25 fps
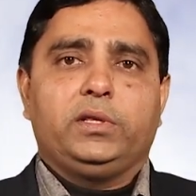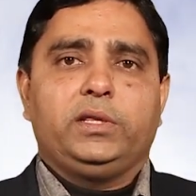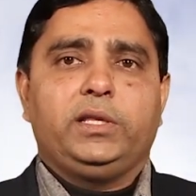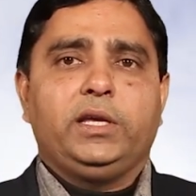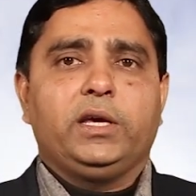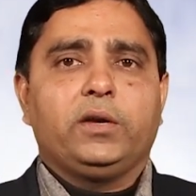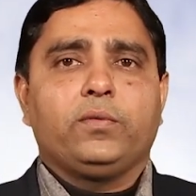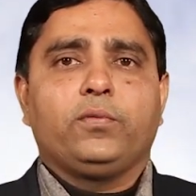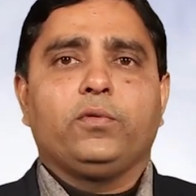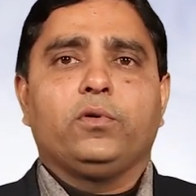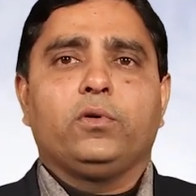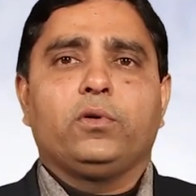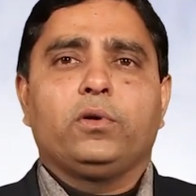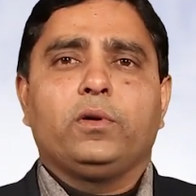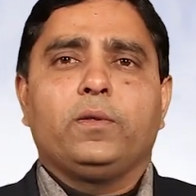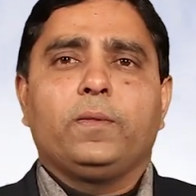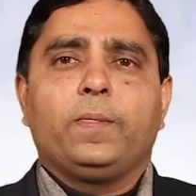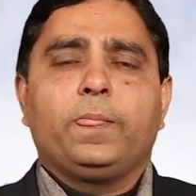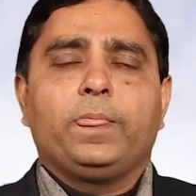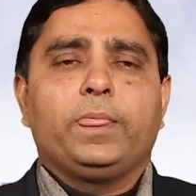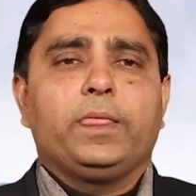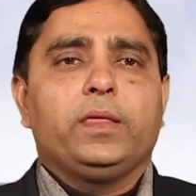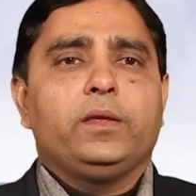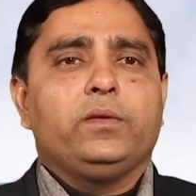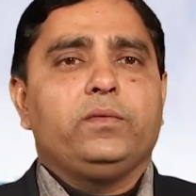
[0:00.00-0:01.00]
Therefore,
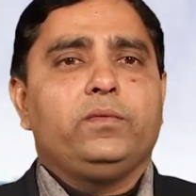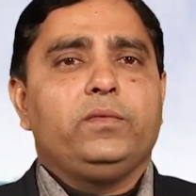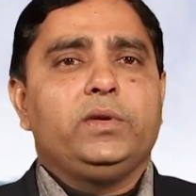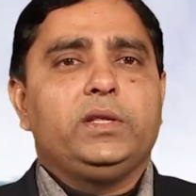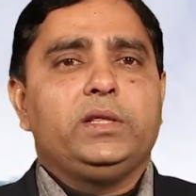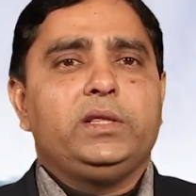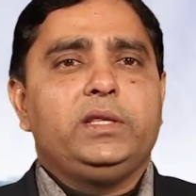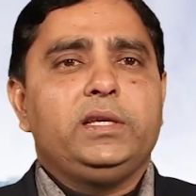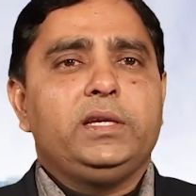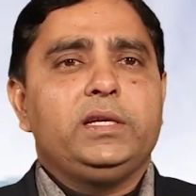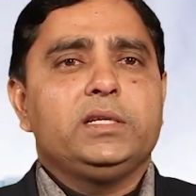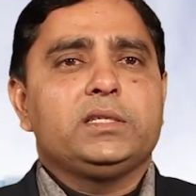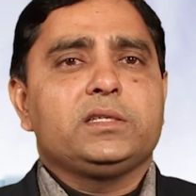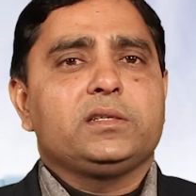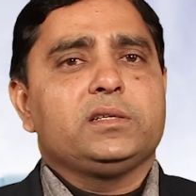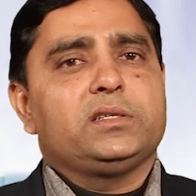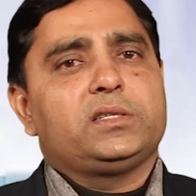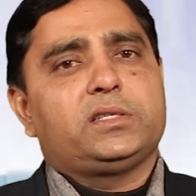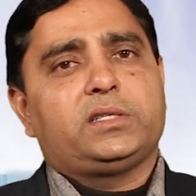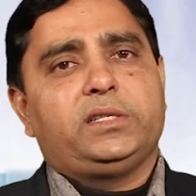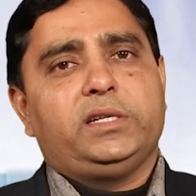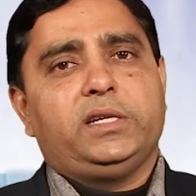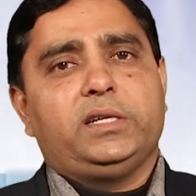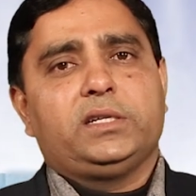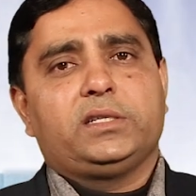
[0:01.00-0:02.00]
with these
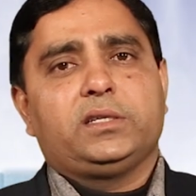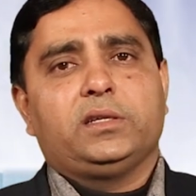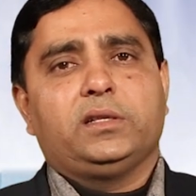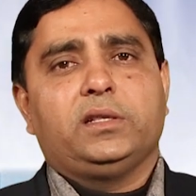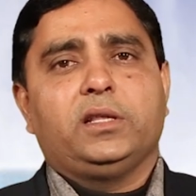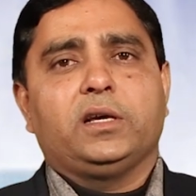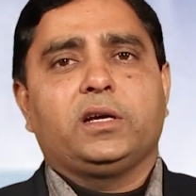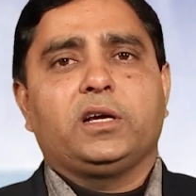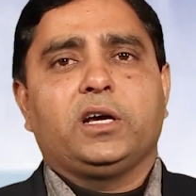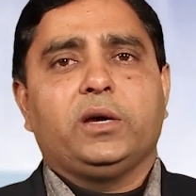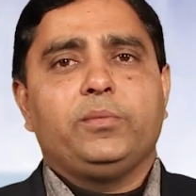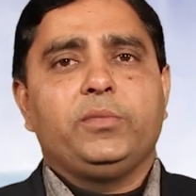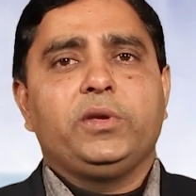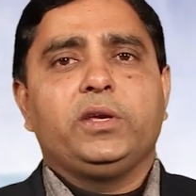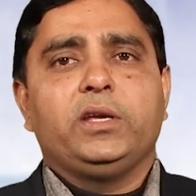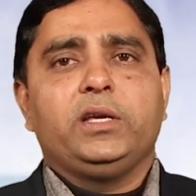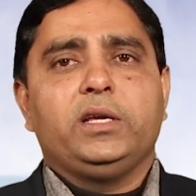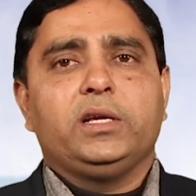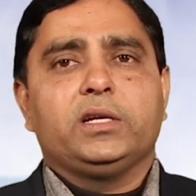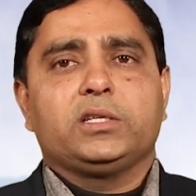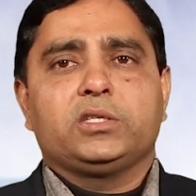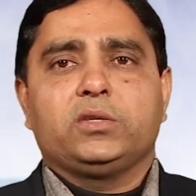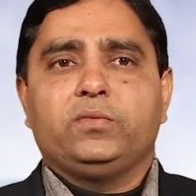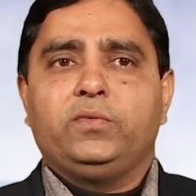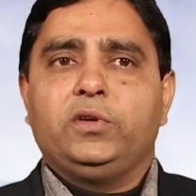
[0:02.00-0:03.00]
constraints, the coming
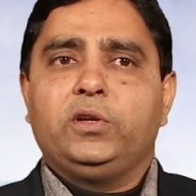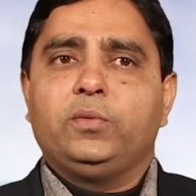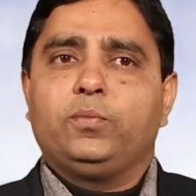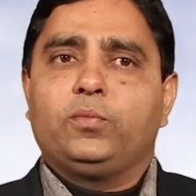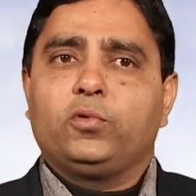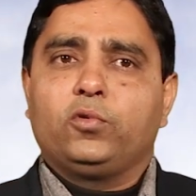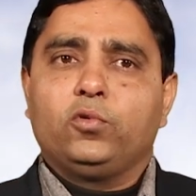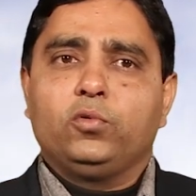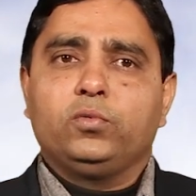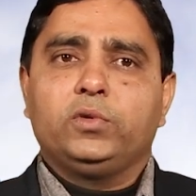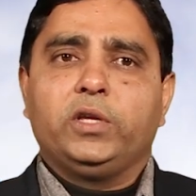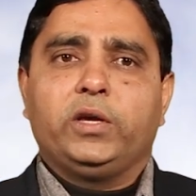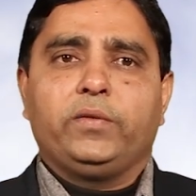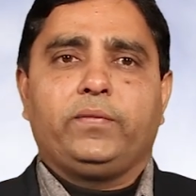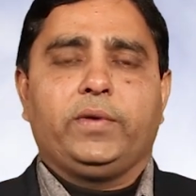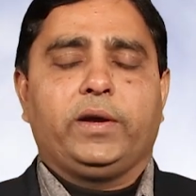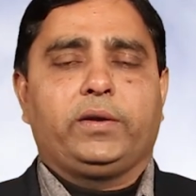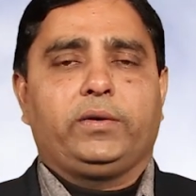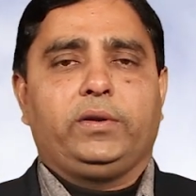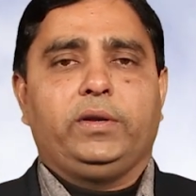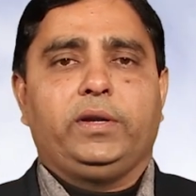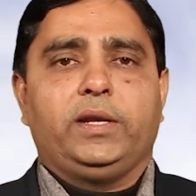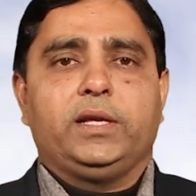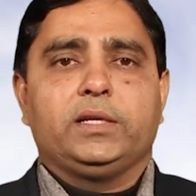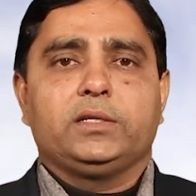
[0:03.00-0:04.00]
years will prove the
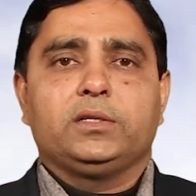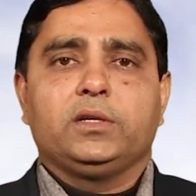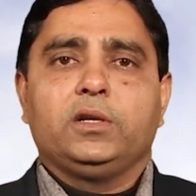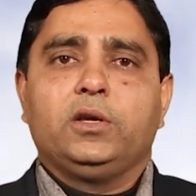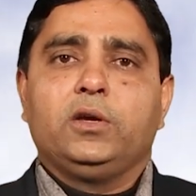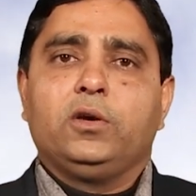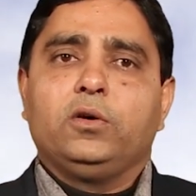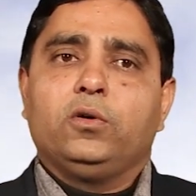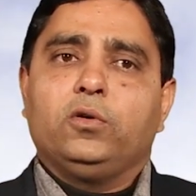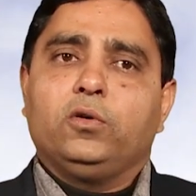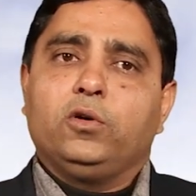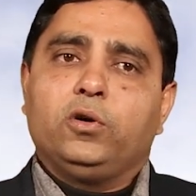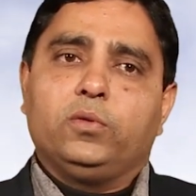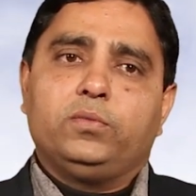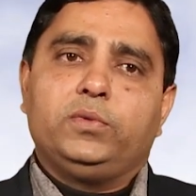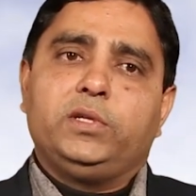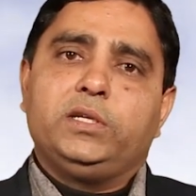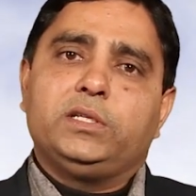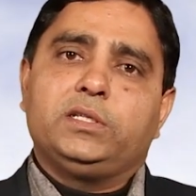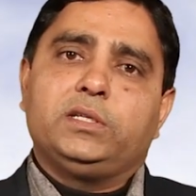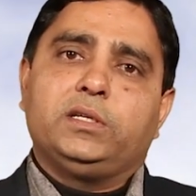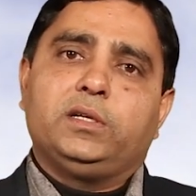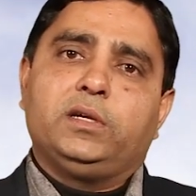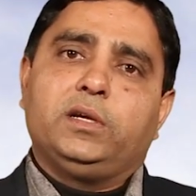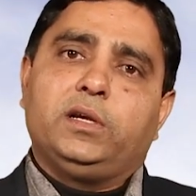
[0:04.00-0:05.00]
effectiveness of
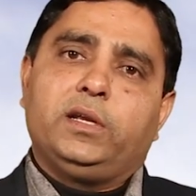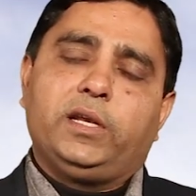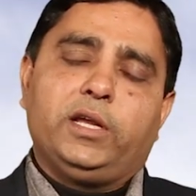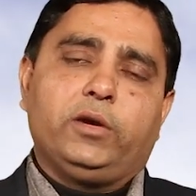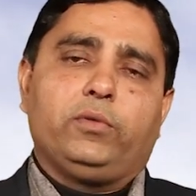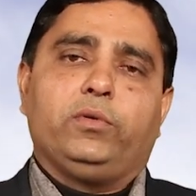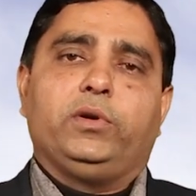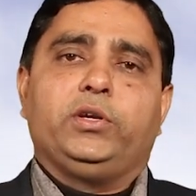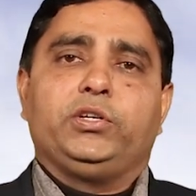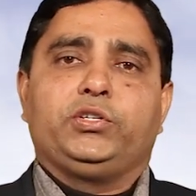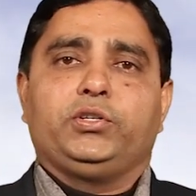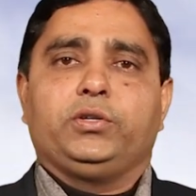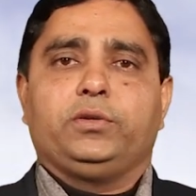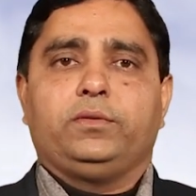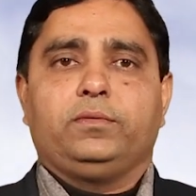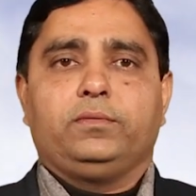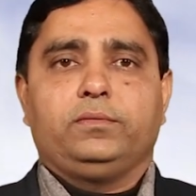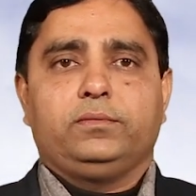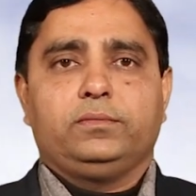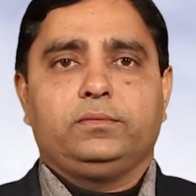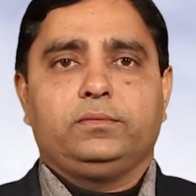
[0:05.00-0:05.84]
this regulation.